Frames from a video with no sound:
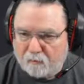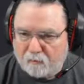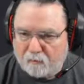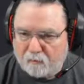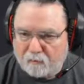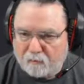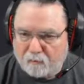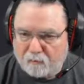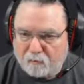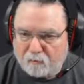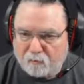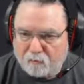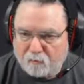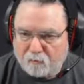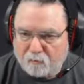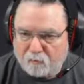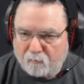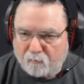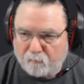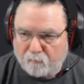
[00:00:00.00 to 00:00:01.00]
And then you
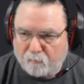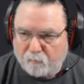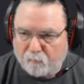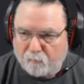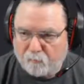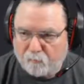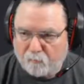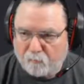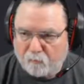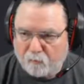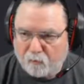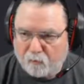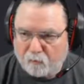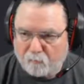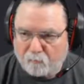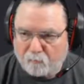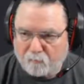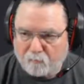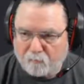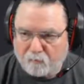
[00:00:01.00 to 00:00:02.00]
can go
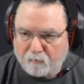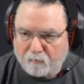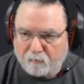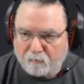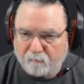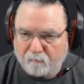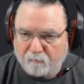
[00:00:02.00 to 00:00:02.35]
from there.